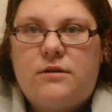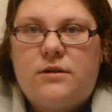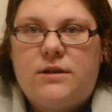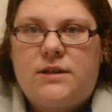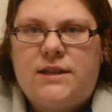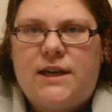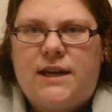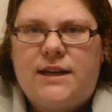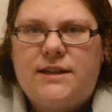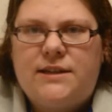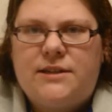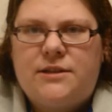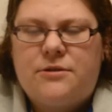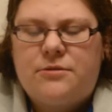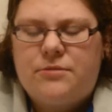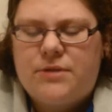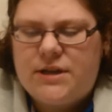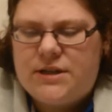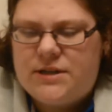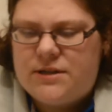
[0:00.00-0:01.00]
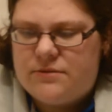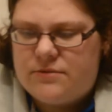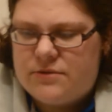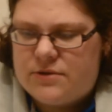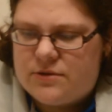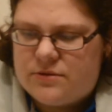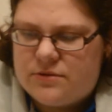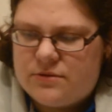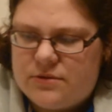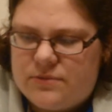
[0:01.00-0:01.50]
Sally's creator
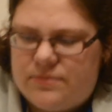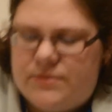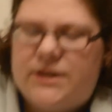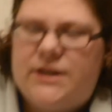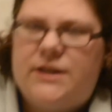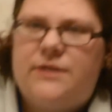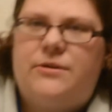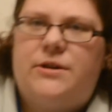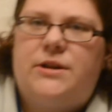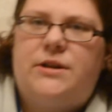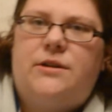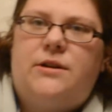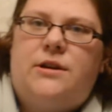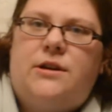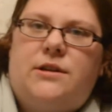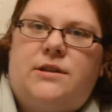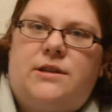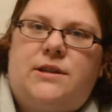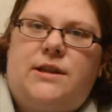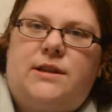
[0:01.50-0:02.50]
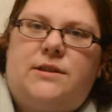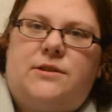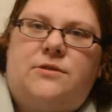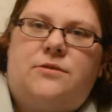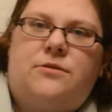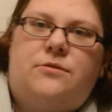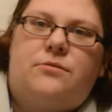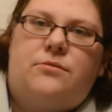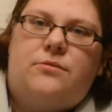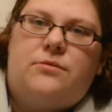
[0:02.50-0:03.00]
was called. But anyway, so that's
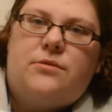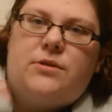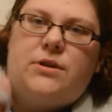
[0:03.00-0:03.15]
cool.